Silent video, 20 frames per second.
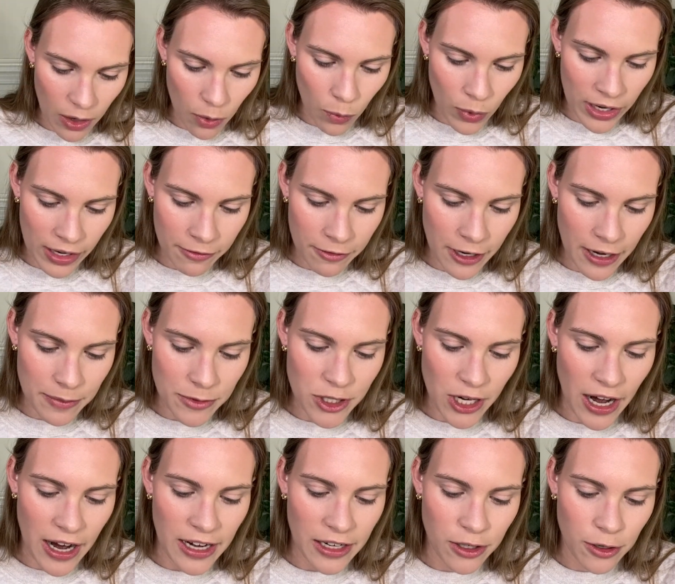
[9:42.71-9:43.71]
Whenever I'm
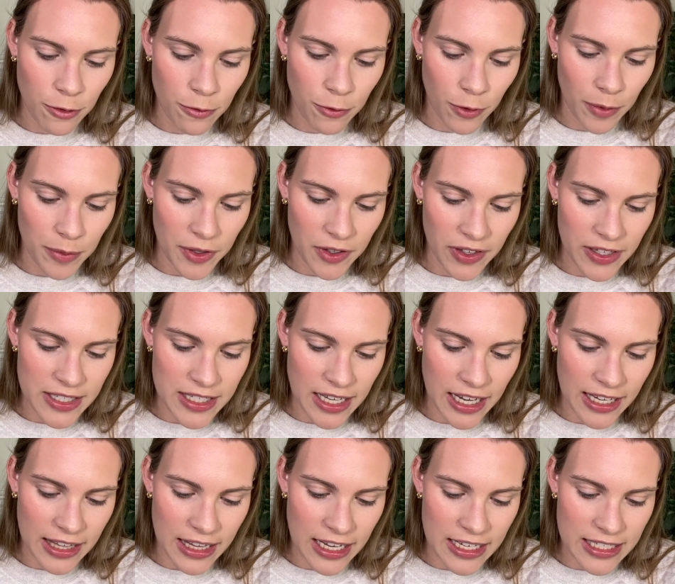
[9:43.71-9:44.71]
trying new formulas
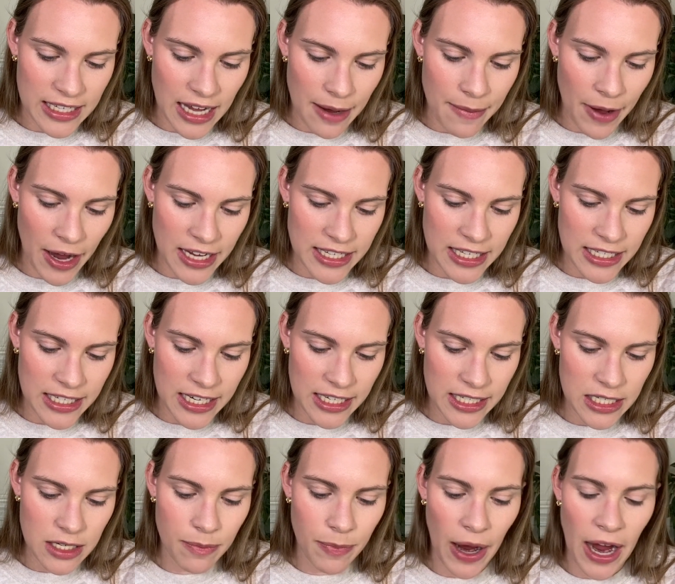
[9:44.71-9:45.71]
like this, I'm hesitant
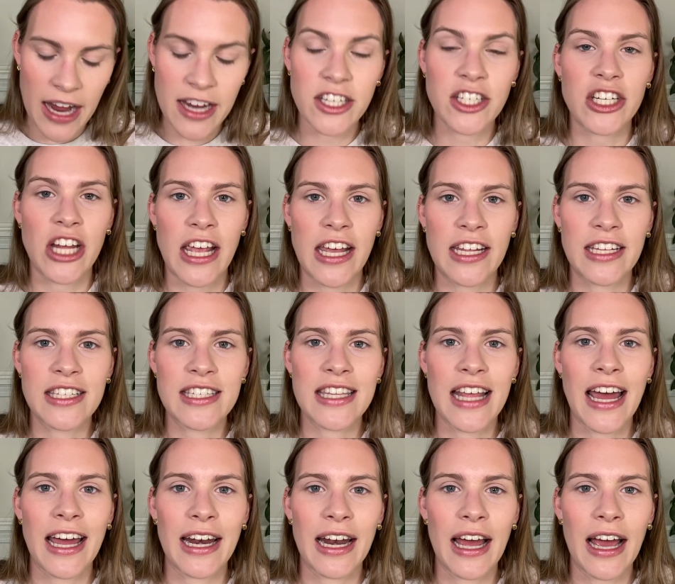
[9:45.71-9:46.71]
to buy shades
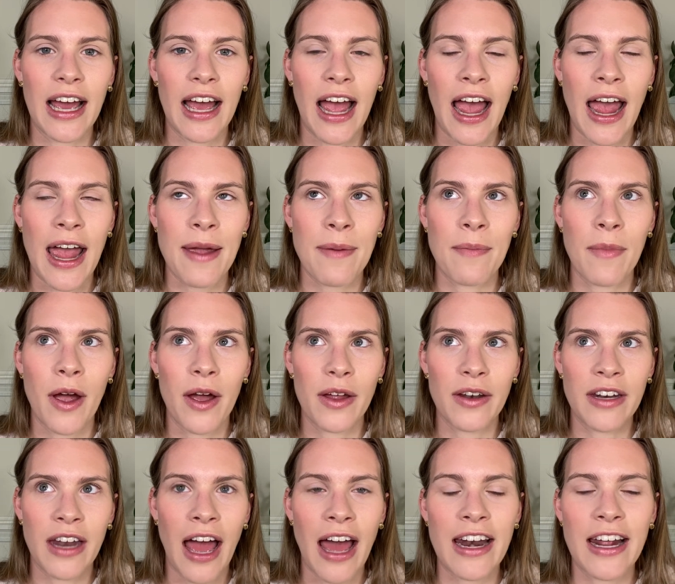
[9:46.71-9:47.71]
that I'm
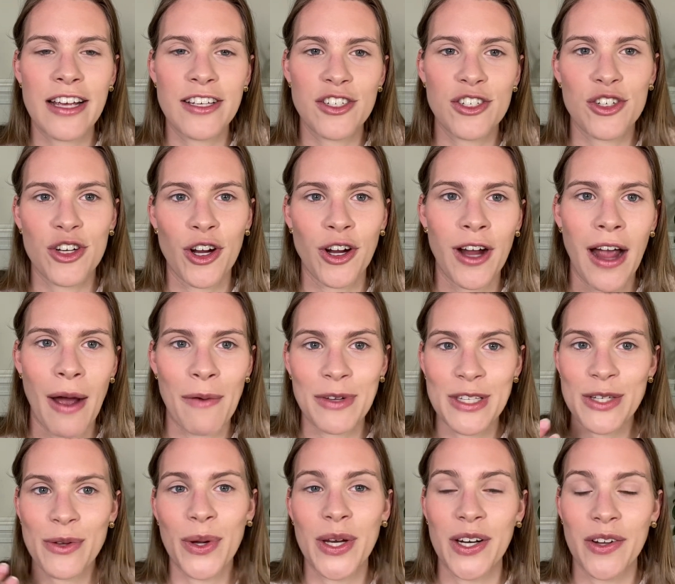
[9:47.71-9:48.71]
not as sure how it's
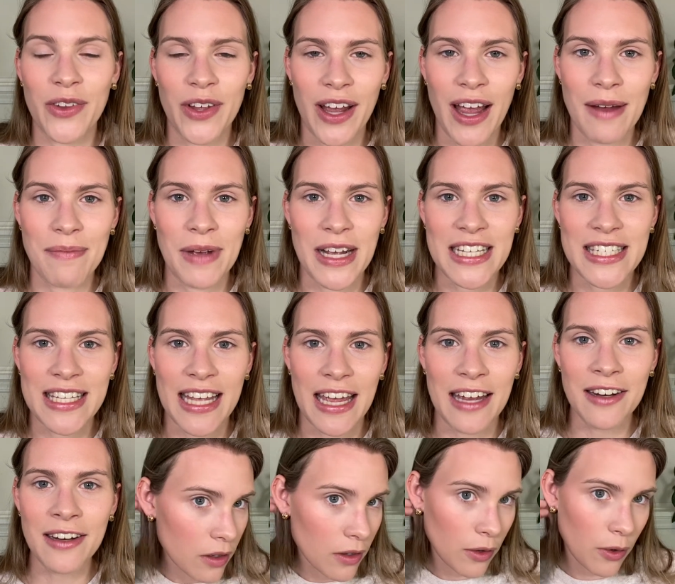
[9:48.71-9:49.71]
going to look on my
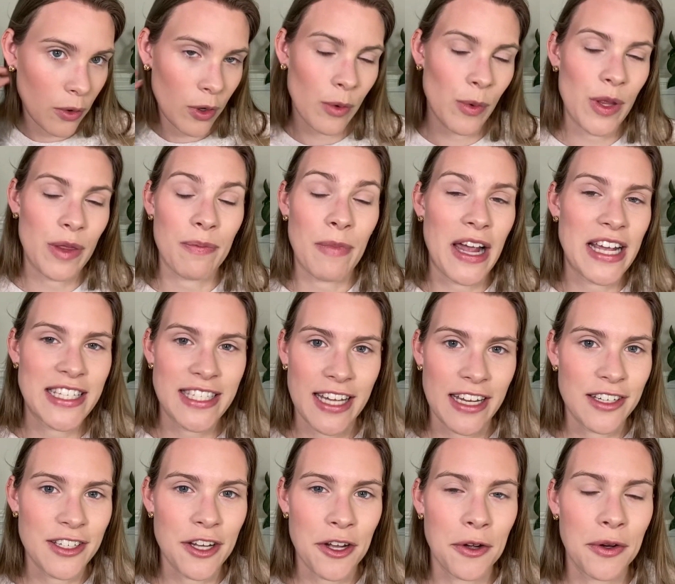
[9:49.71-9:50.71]
skin, or with my
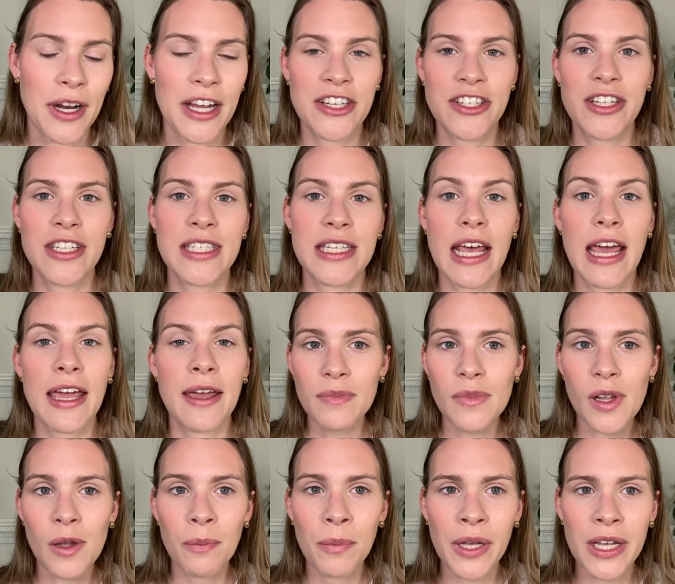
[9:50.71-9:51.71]
skin tone, I should say,
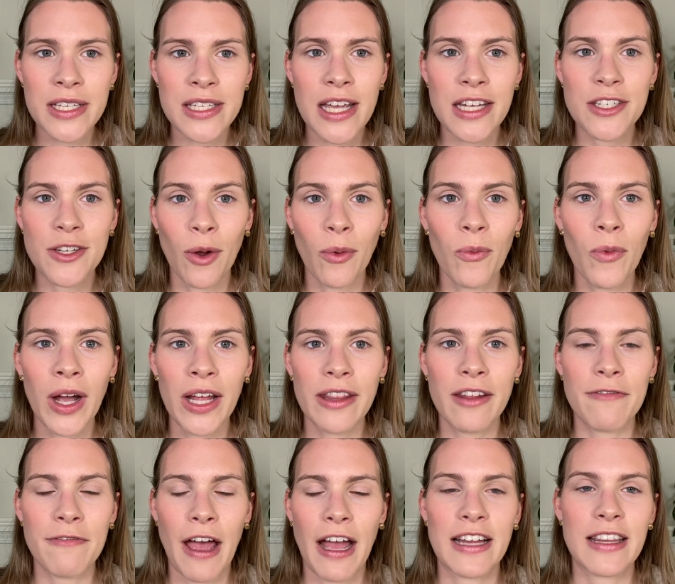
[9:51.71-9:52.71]
because I don't want the
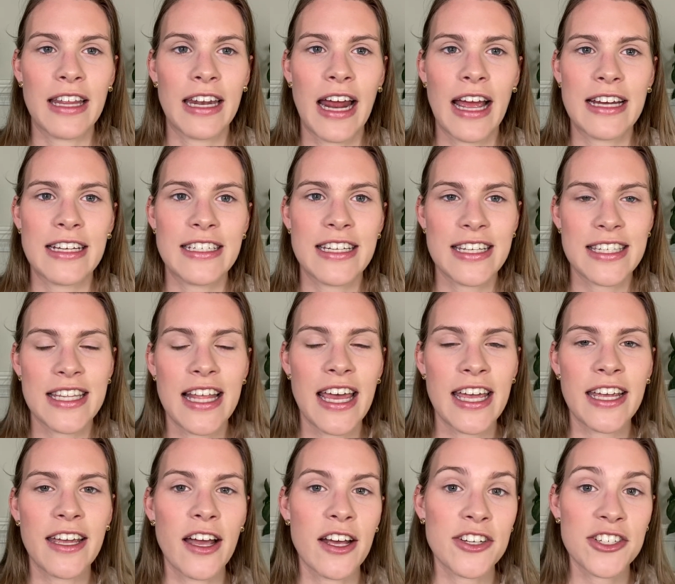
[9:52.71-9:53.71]
fact that I
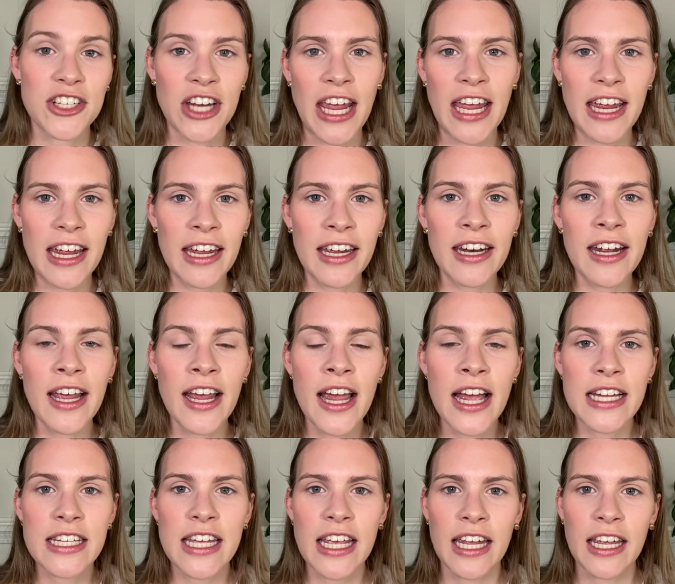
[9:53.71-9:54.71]
dislike a shade
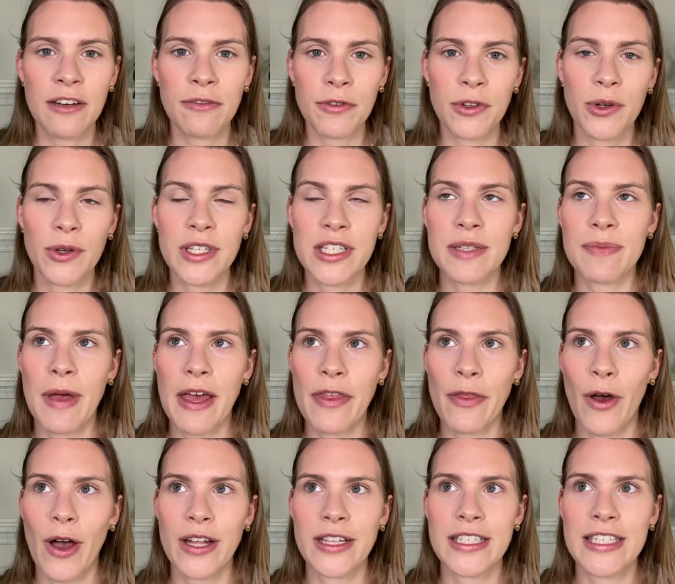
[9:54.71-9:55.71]
to influence my
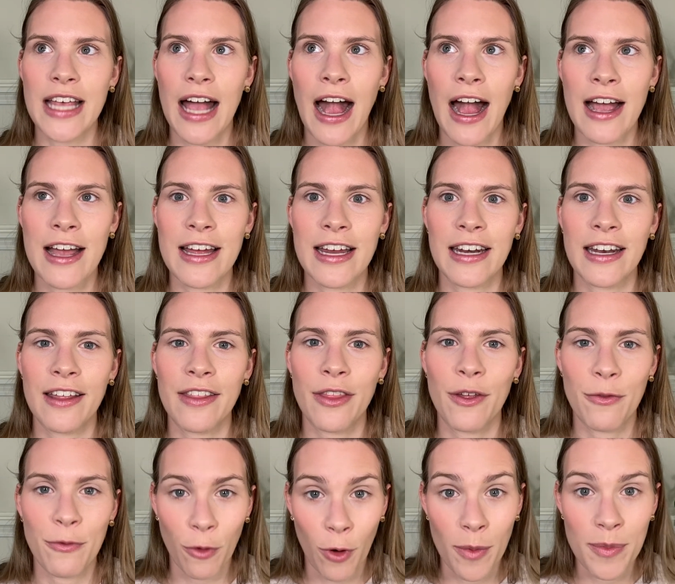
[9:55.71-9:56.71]
thoughts on the
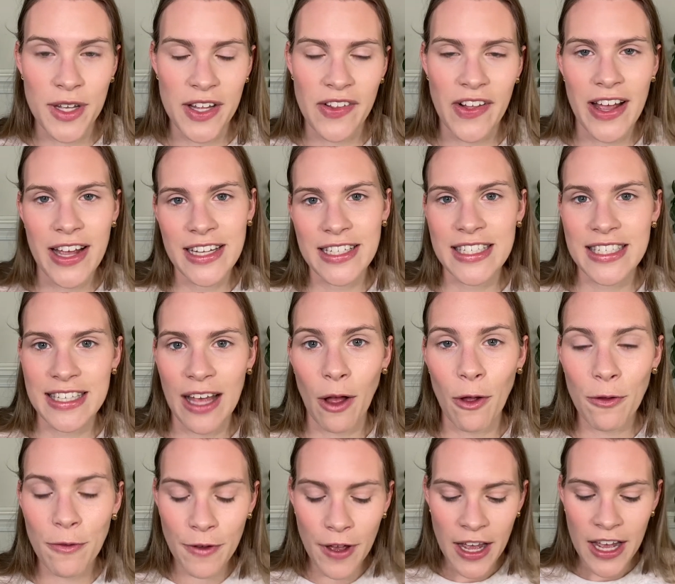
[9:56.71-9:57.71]
formula
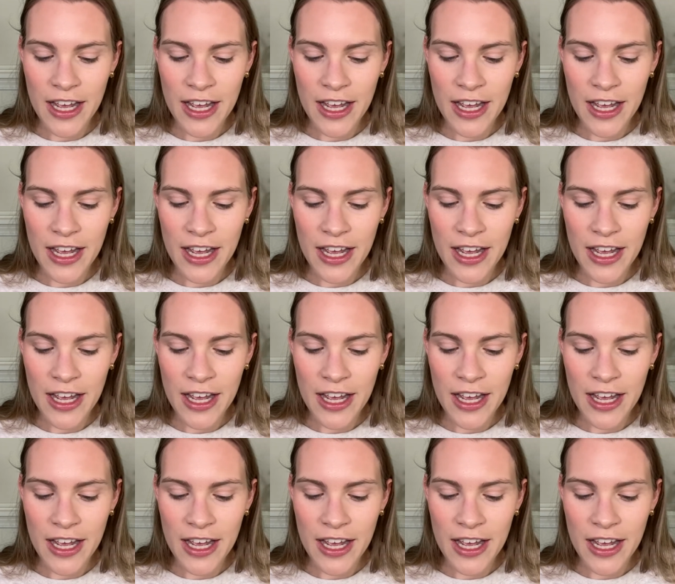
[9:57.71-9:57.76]
itself.